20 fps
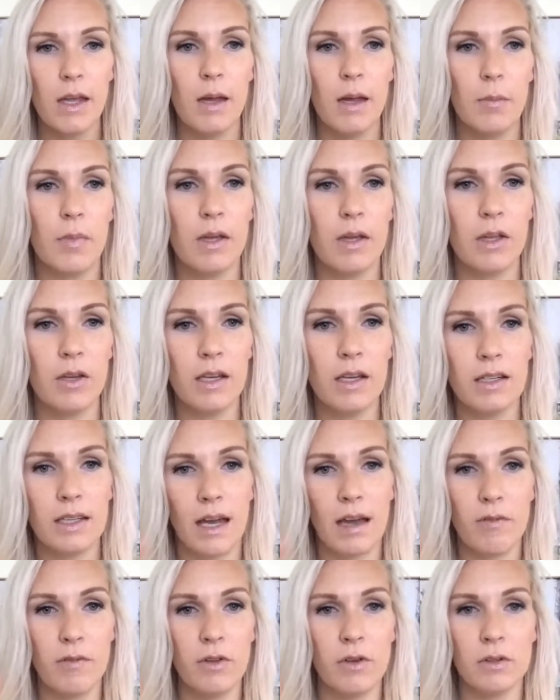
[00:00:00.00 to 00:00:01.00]
But you need to
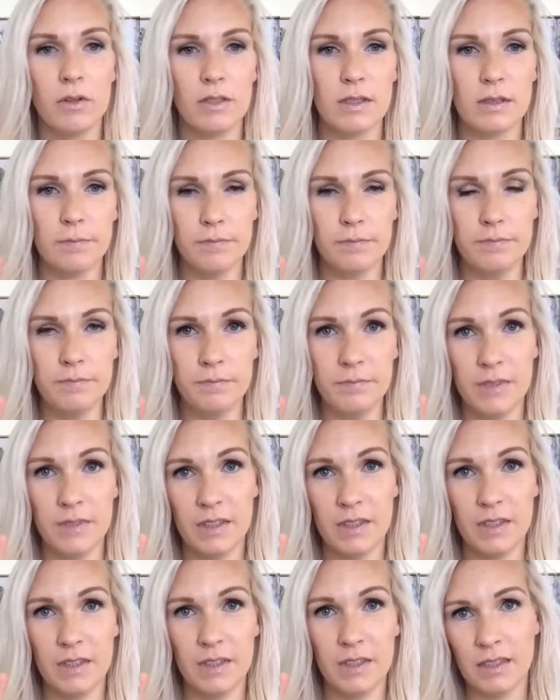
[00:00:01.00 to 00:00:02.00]
have those
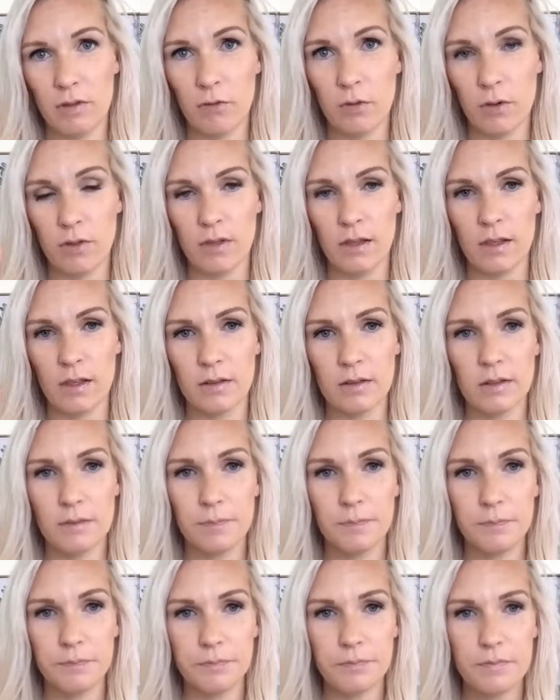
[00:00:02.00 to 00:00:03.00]
essentially four
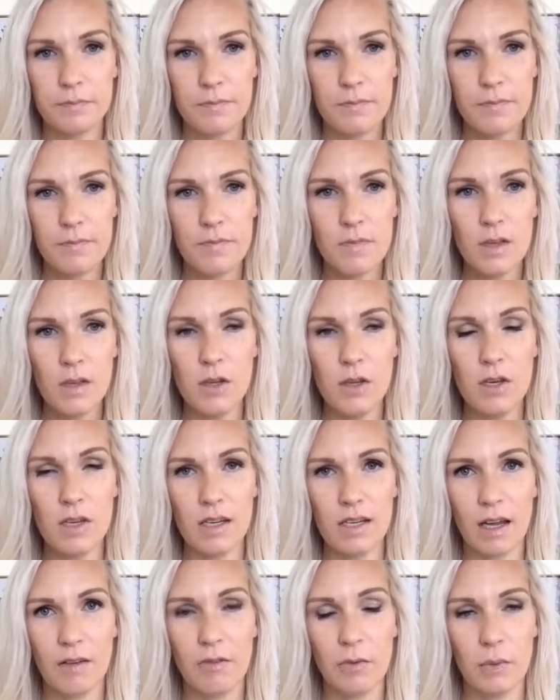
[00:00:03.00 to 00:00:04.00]
things. You
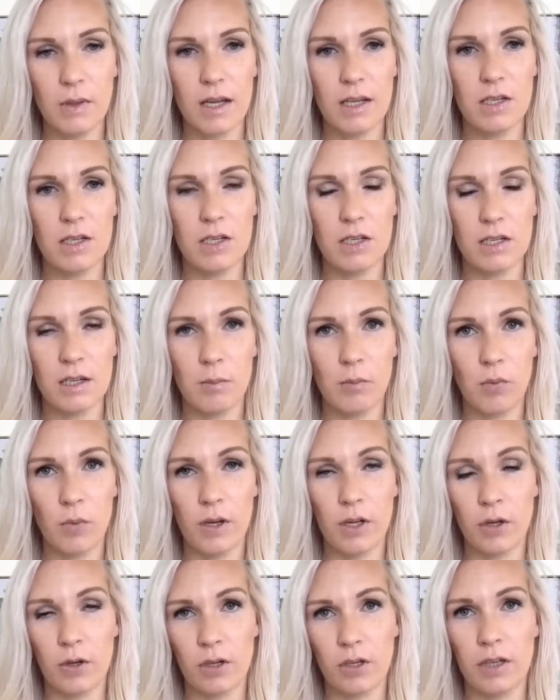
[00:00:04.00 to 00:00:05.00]
need to have a relationship
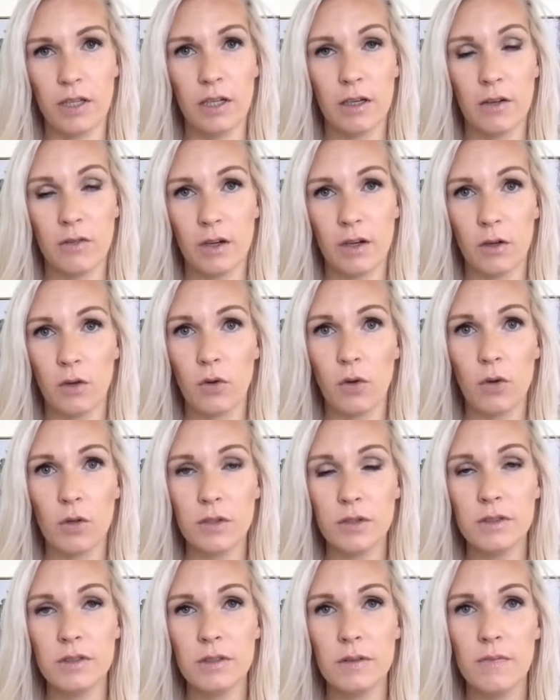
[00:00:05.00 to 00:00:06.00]
where you're clear on their
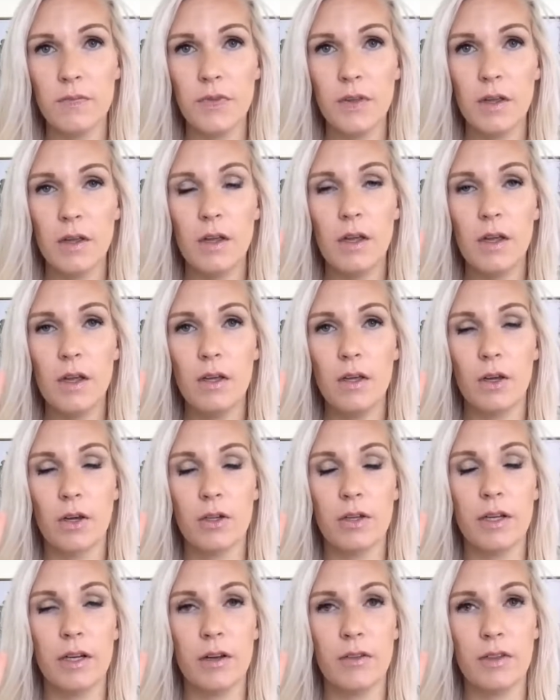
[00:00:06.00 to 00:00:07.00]
goals. You're
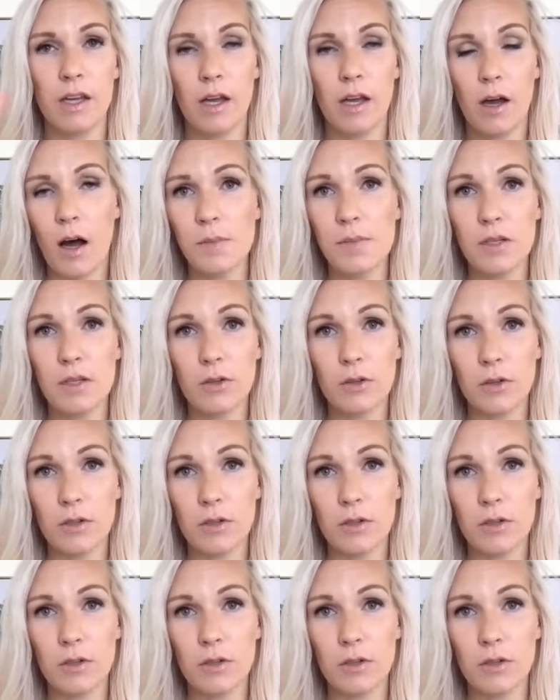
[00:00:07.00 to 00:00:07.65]
clear on the obstacle